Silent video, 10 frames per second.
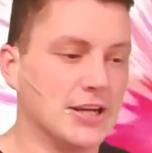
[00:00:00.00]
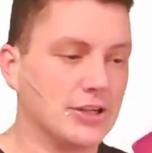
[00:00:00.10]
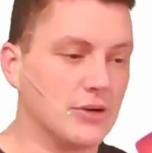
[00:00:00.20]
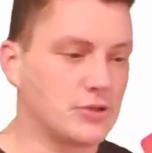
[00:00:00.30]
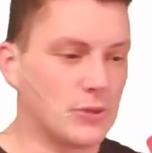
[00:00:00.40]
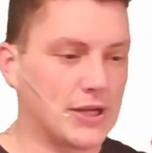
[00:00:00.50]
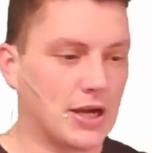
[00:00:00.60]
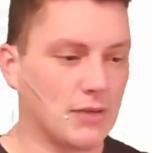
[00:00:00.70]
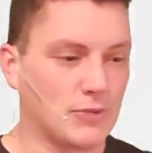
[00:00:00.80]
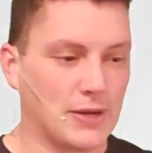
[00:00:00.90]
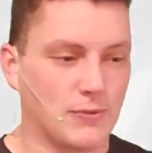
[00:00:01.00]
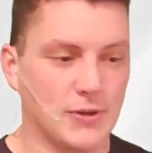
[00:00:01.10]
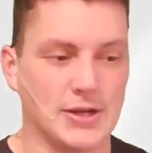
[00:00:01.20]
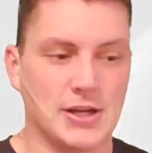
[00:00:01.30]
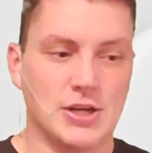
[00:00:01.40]
Ghost Recon
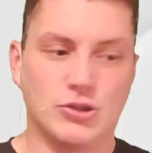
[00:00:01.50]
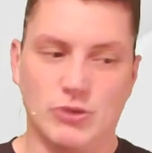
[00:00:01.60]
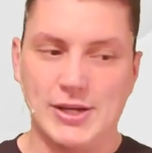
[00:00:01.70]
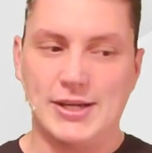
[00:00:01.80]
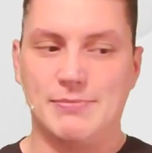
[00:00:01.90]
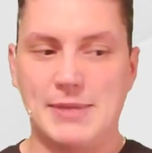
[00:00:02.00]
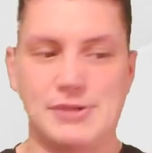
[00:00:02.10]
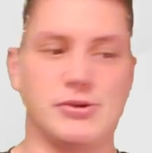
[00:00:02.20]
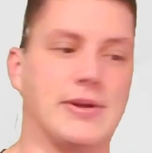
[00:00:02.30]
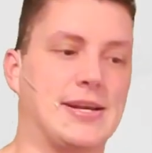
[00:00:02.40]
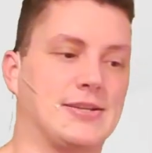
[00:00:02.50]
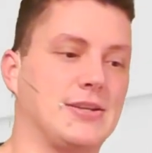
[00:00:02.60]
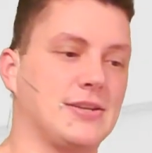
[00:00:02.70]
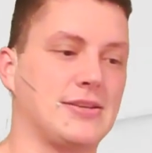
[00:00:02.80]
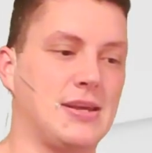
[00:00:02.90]
Breakpoint, Grid, Metro Exodus,